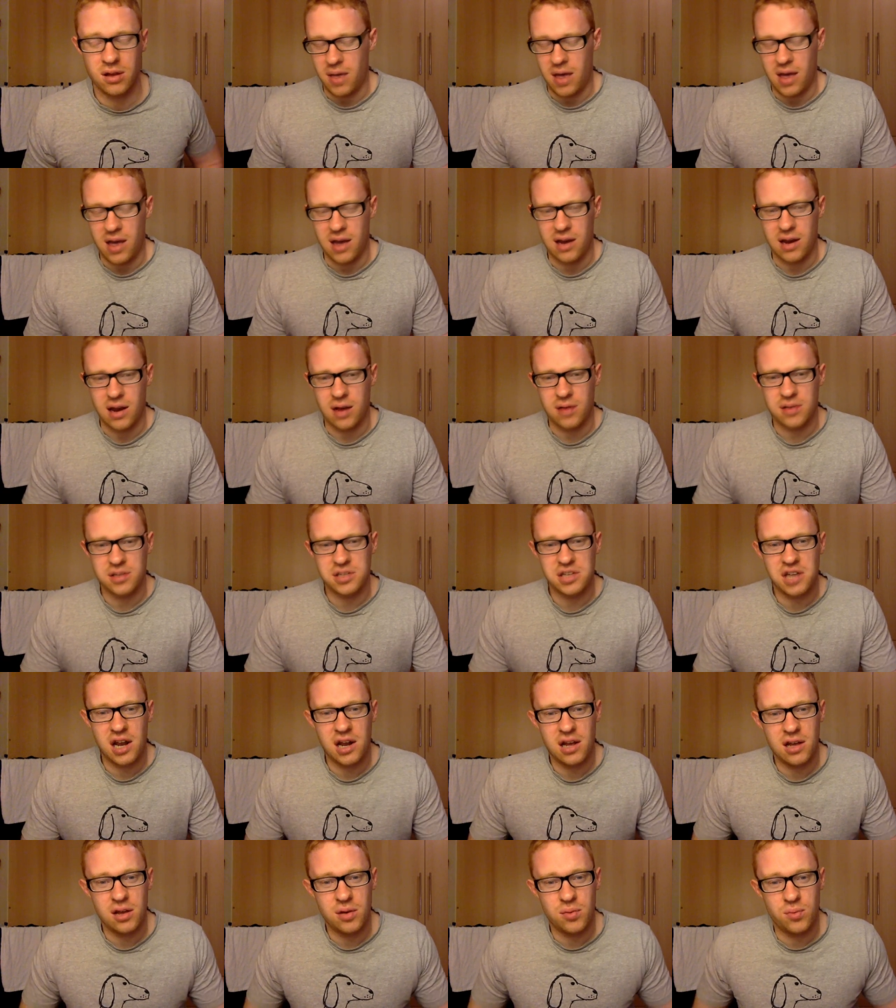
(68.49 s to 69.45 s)
And I was
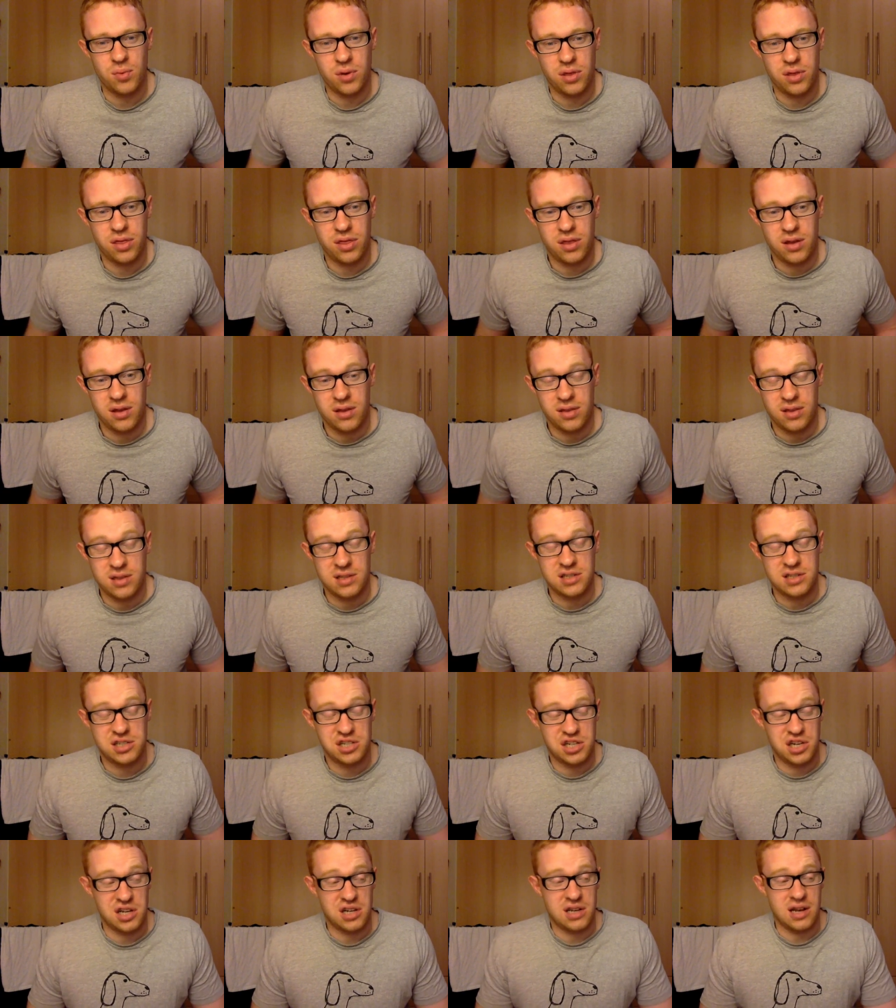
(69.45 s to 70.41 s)
chatting with this
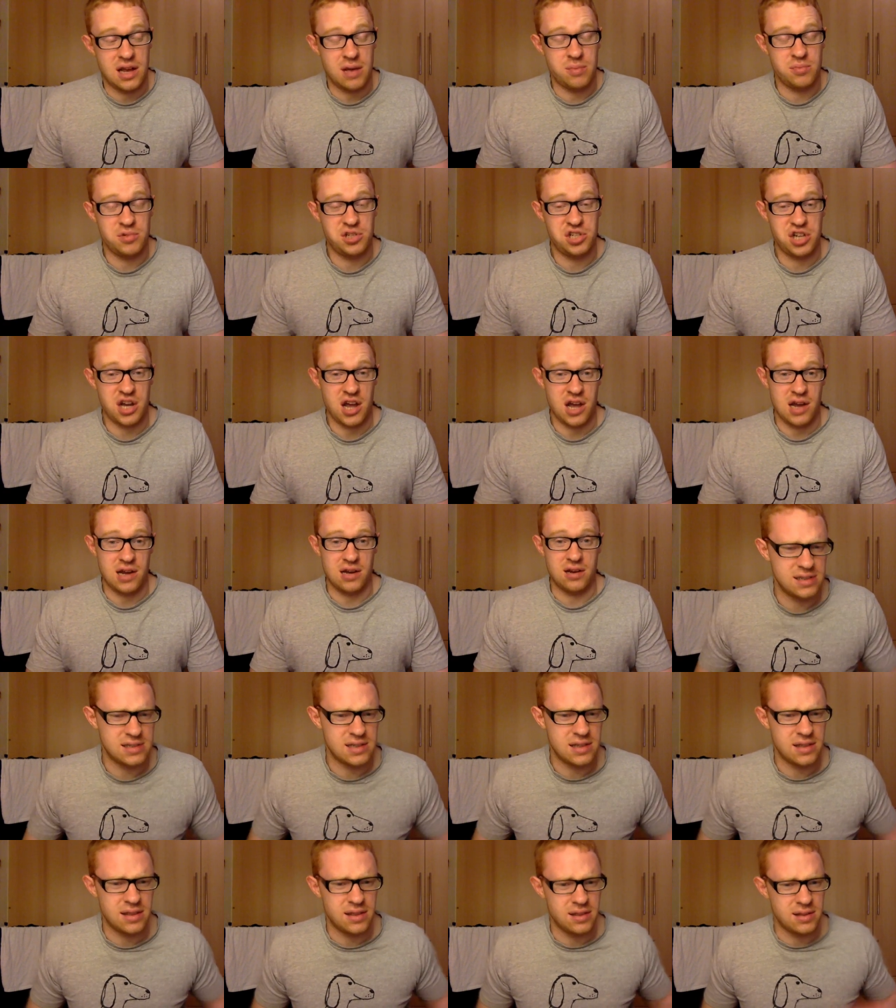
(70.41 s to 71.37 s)
chick named Jane.
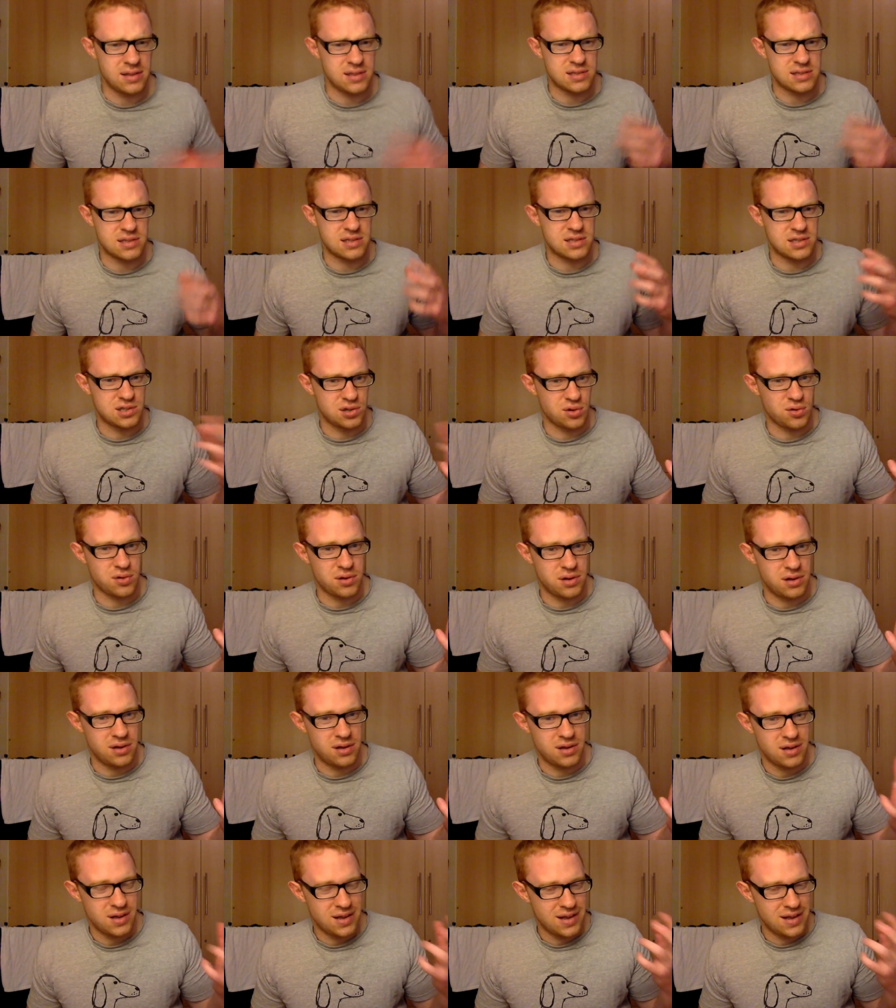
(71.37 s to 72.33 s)
Suddenly this
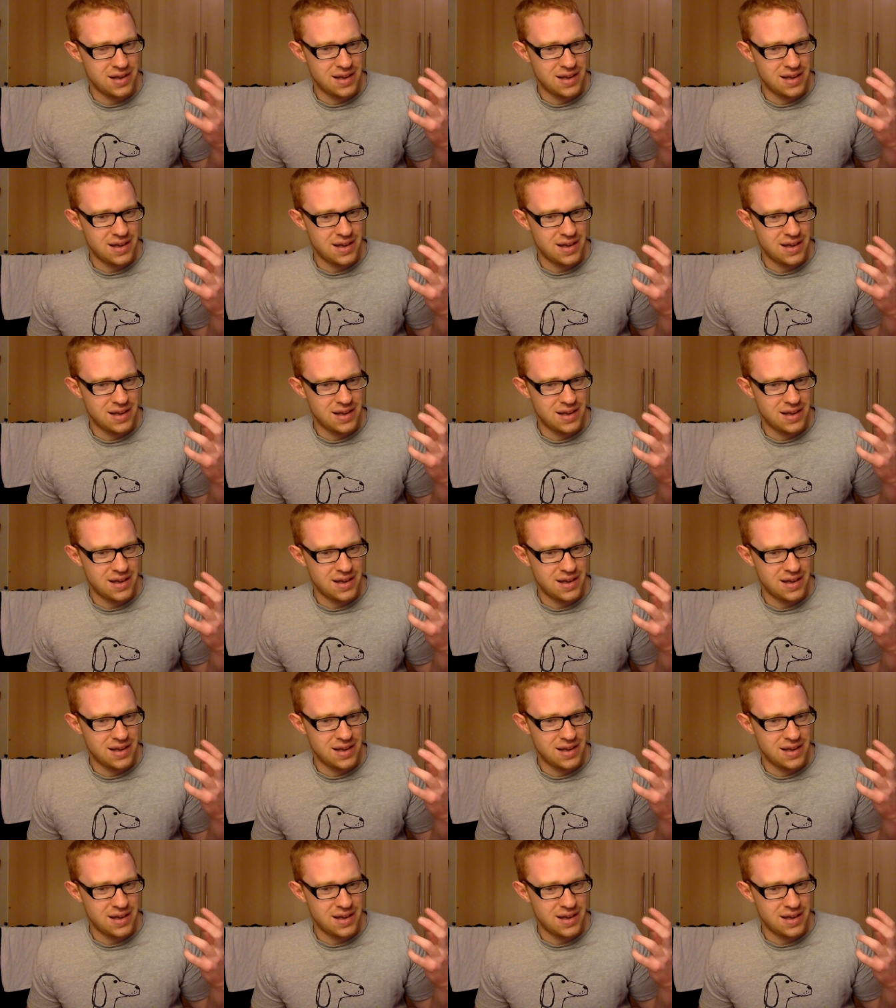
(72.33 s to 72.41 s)
story